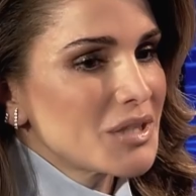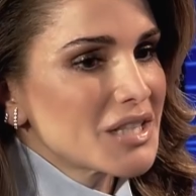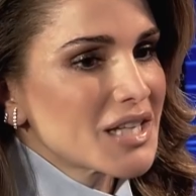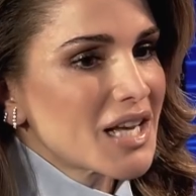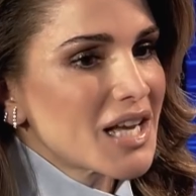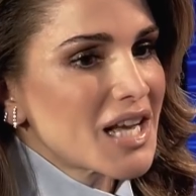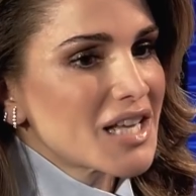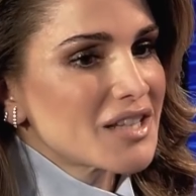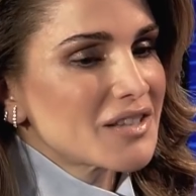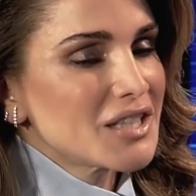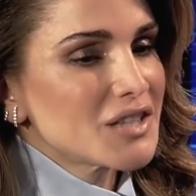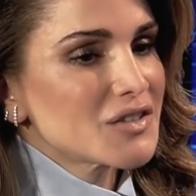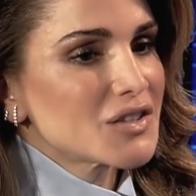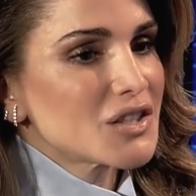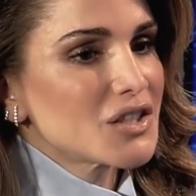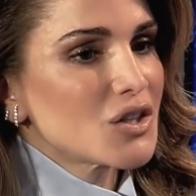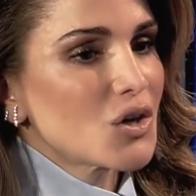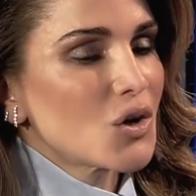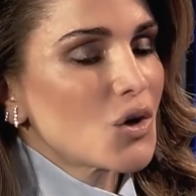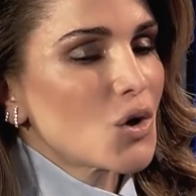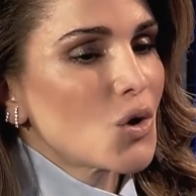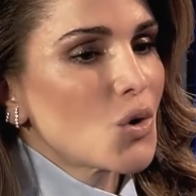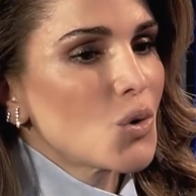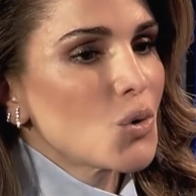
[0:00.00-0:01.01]
I think the
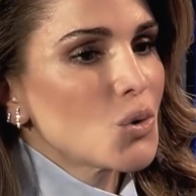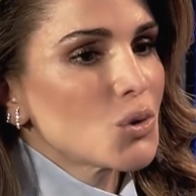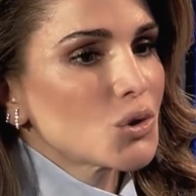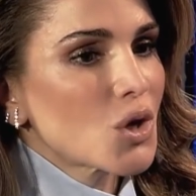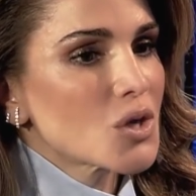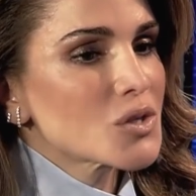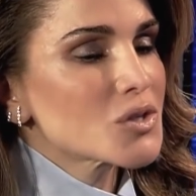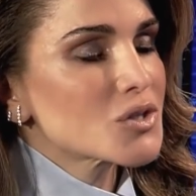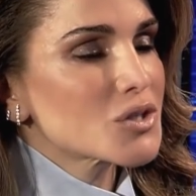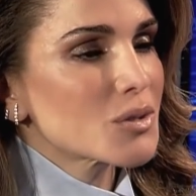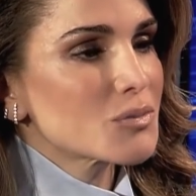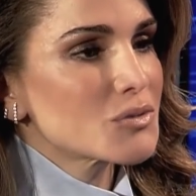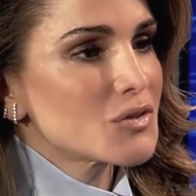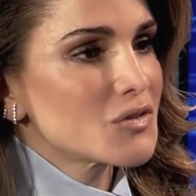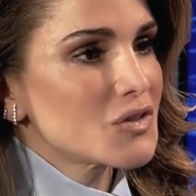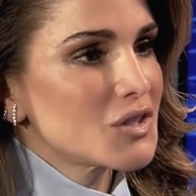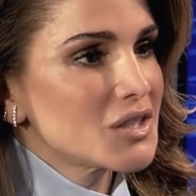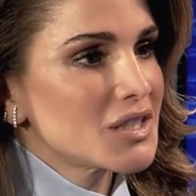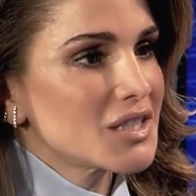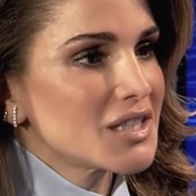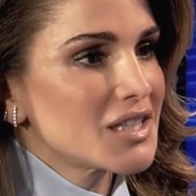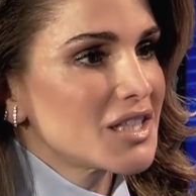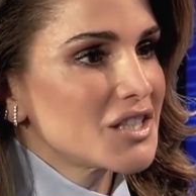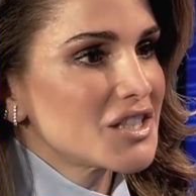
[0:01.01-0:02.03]
whole concept of the
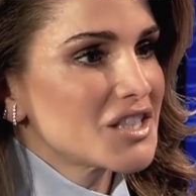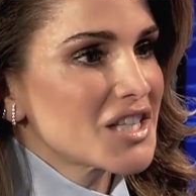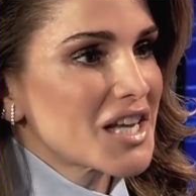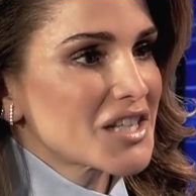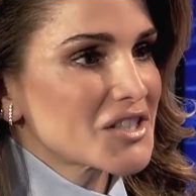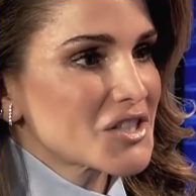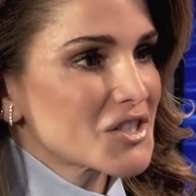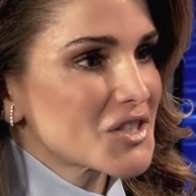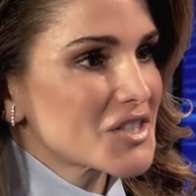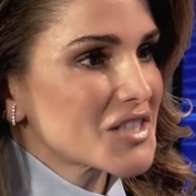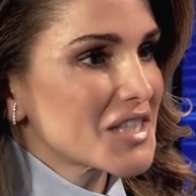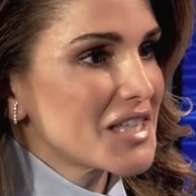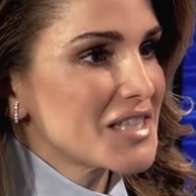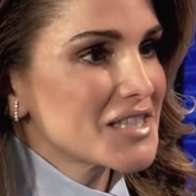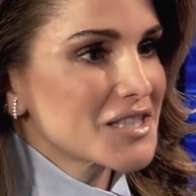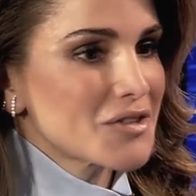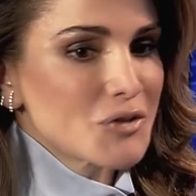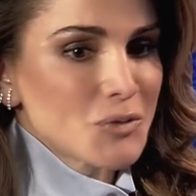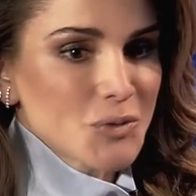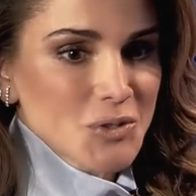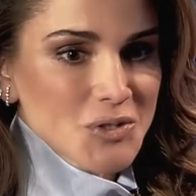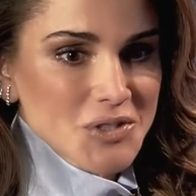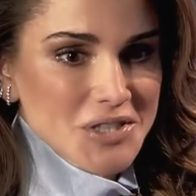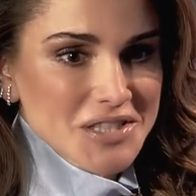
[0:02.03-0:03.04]
United States,
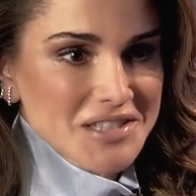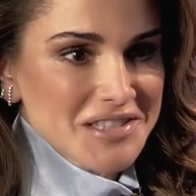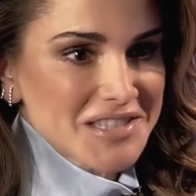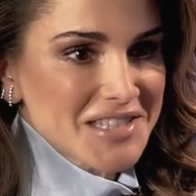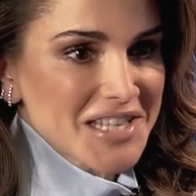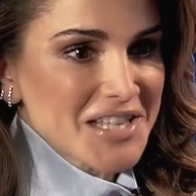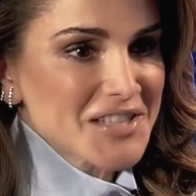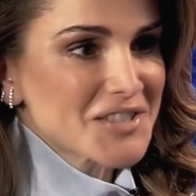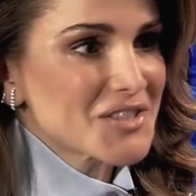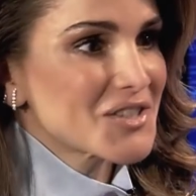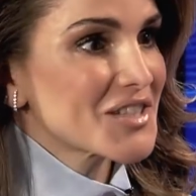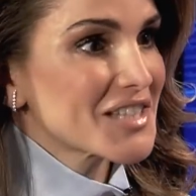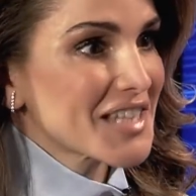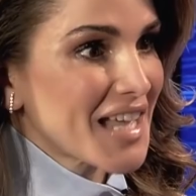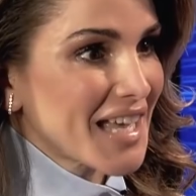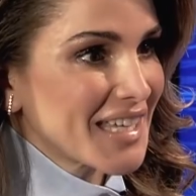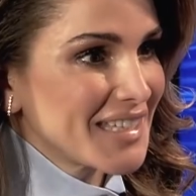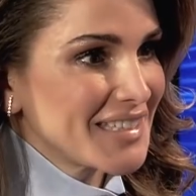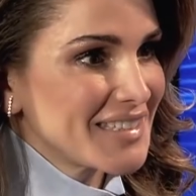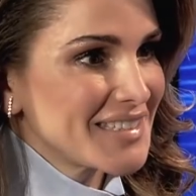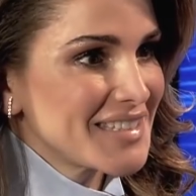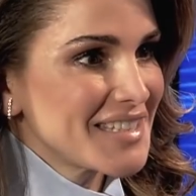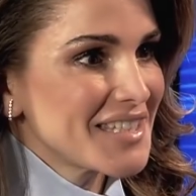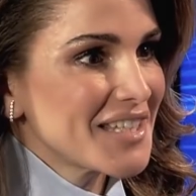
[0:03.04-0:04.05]
everyone says it's an
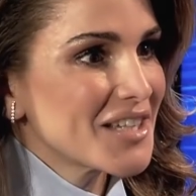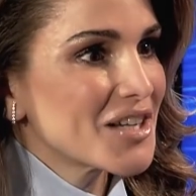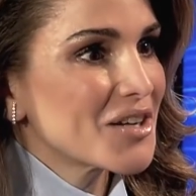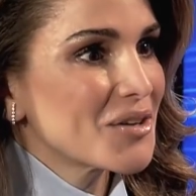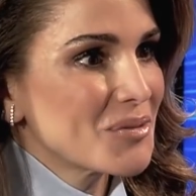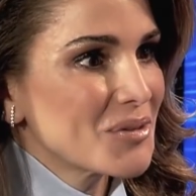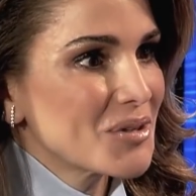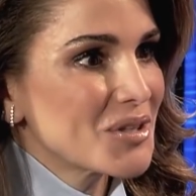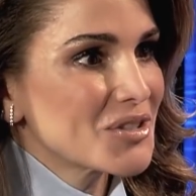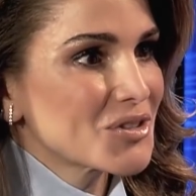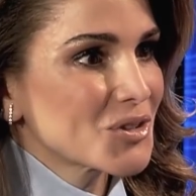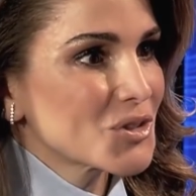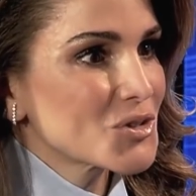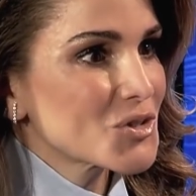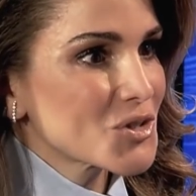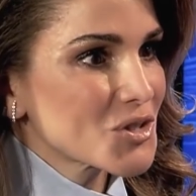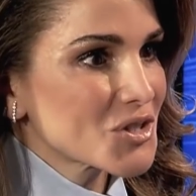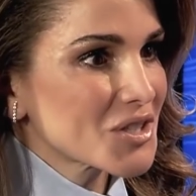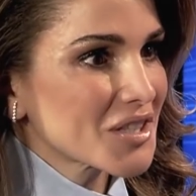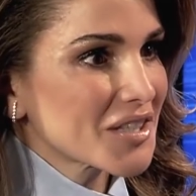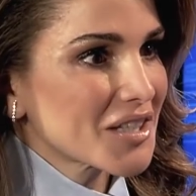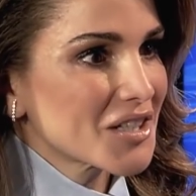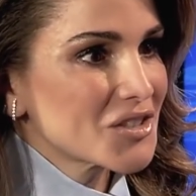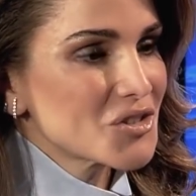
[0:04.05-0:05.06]
idea, not just
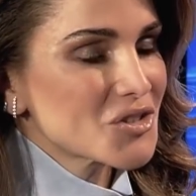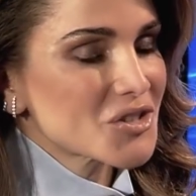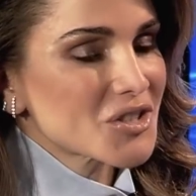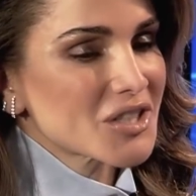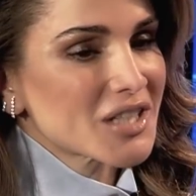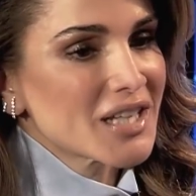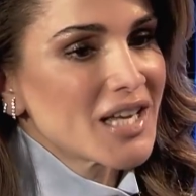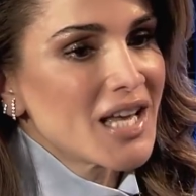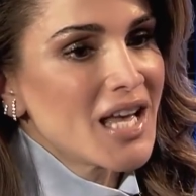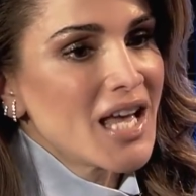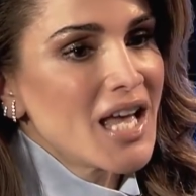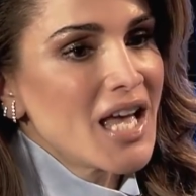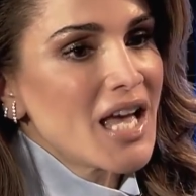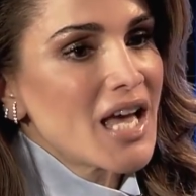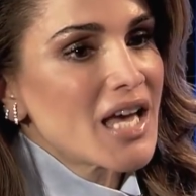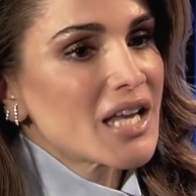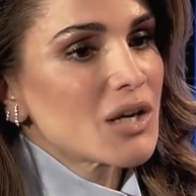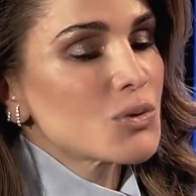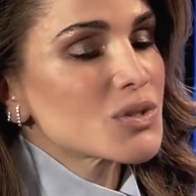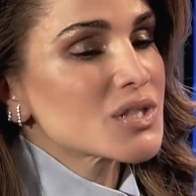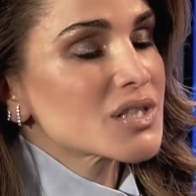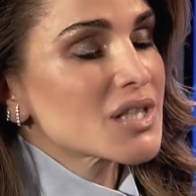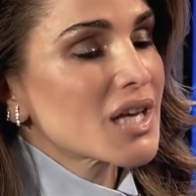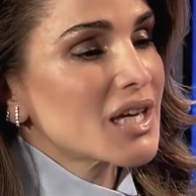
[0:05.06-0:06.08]
a country. And it
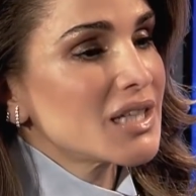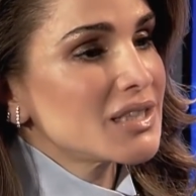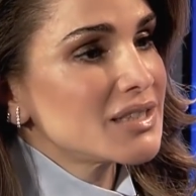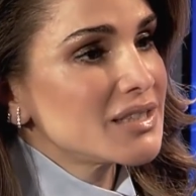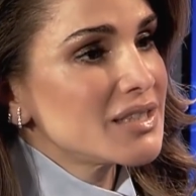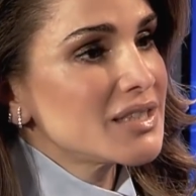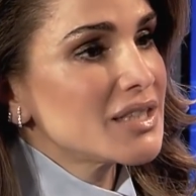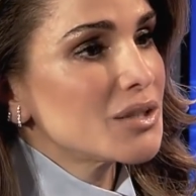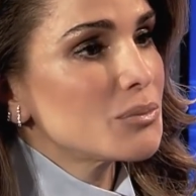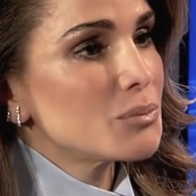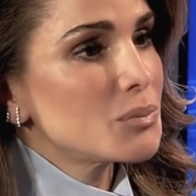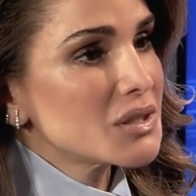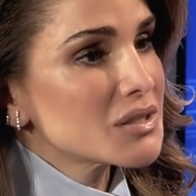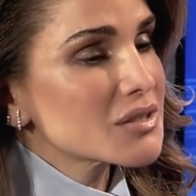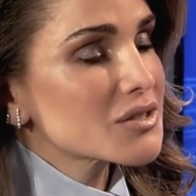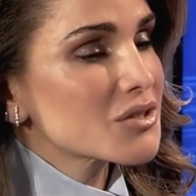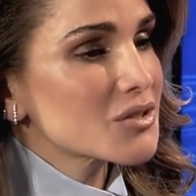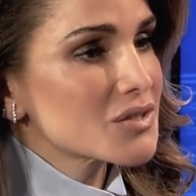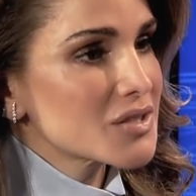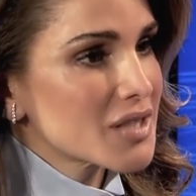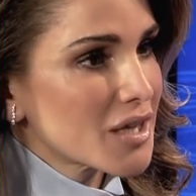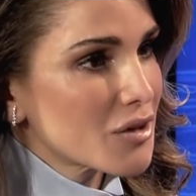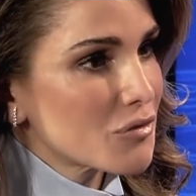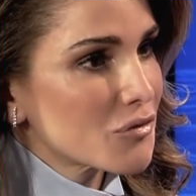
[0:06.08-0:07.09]
was an idea built
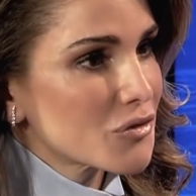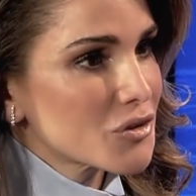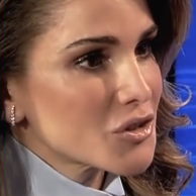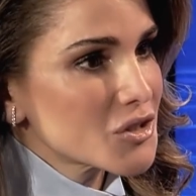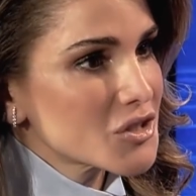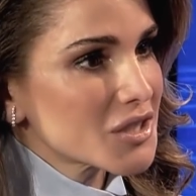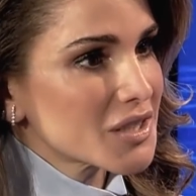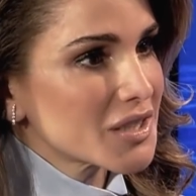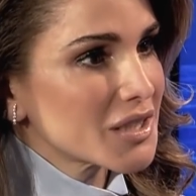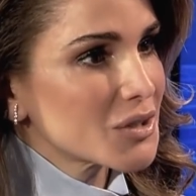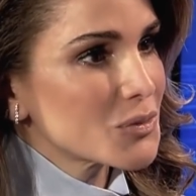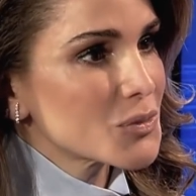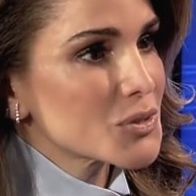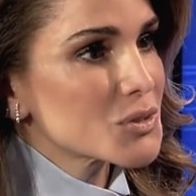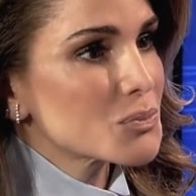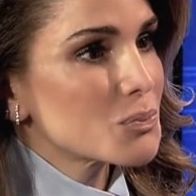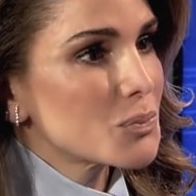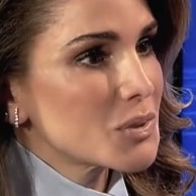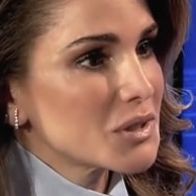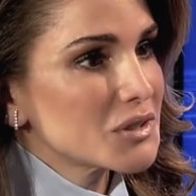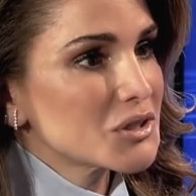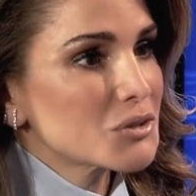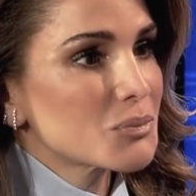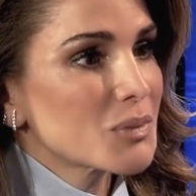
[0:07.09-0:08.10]
on diversity. It was
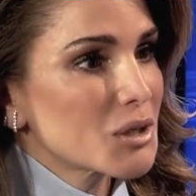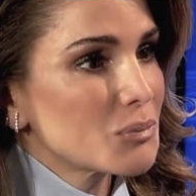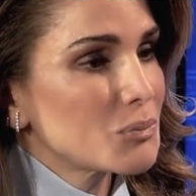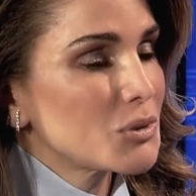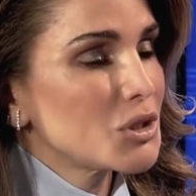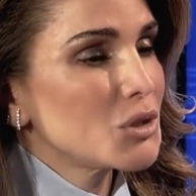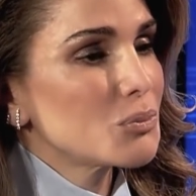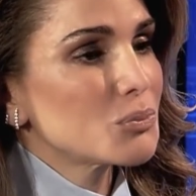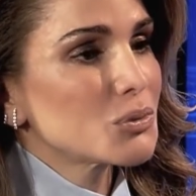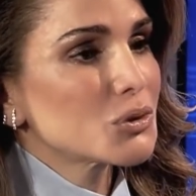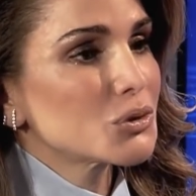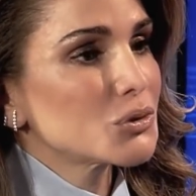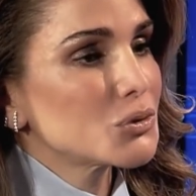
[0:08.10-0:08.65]
built by people